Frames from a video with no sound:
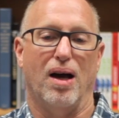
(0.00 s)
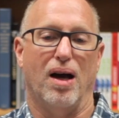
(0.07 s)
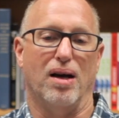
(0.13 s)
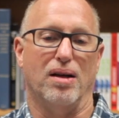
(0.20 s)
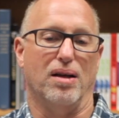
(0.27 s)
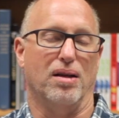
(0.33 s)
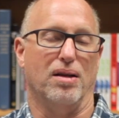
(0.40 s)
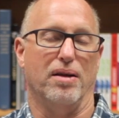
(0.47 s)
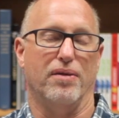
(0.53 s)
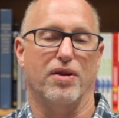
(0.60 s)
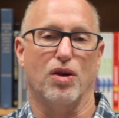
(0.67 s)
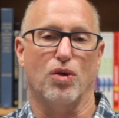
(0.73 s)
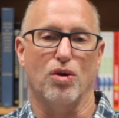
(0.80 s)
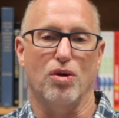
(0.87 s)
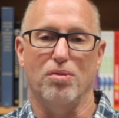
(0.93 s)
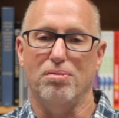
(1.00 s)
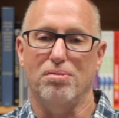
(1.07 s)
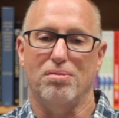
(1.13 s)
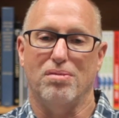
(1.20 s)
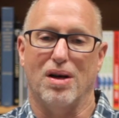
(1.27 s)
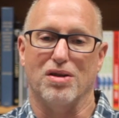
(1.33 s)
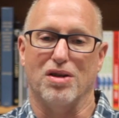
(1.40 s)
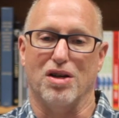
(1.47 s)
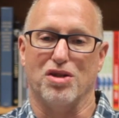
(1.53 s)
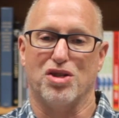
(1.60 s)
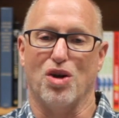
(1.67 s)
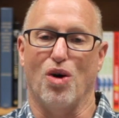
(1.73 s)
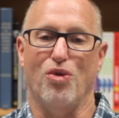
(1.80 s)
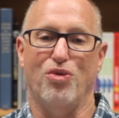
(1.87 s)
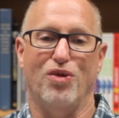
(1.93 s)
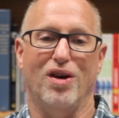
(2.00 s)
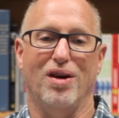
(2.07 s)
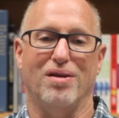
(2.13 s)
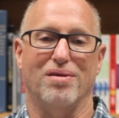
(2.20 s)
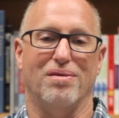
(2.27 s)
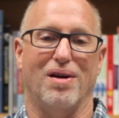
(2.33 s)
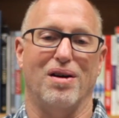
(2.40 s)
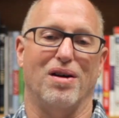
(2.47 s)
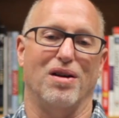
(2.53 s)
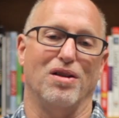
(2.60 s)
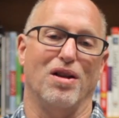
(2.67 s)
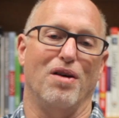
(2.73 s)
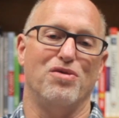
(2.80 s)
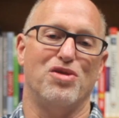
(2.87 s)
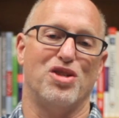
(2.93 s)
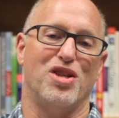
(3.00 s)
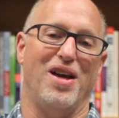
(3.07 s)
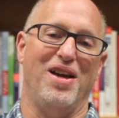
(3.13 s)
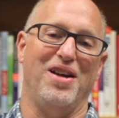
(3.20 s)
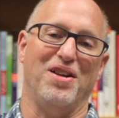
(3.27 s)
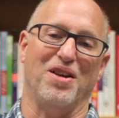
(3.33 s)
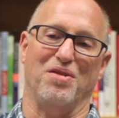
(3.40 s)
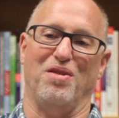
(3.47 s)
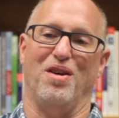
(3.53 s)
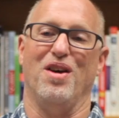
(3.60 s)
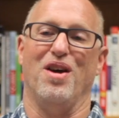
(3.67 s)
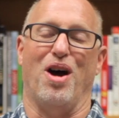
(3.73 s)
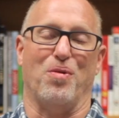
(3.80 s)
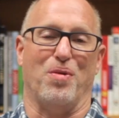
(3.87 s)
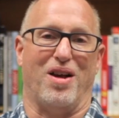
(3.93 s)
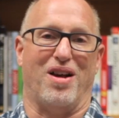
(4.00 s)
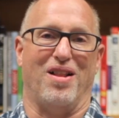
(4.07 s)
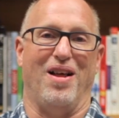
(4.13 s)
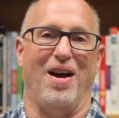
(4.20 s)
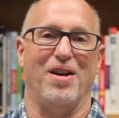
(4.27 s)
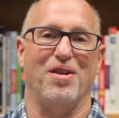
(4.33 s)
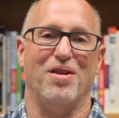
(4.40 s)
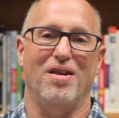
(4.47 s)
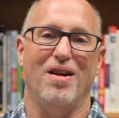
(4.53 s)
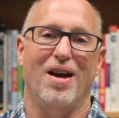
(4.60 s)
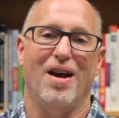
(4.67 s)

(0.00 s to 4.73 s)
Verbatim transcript: a, living room, a, sofa, a, love seat, a, a recliner.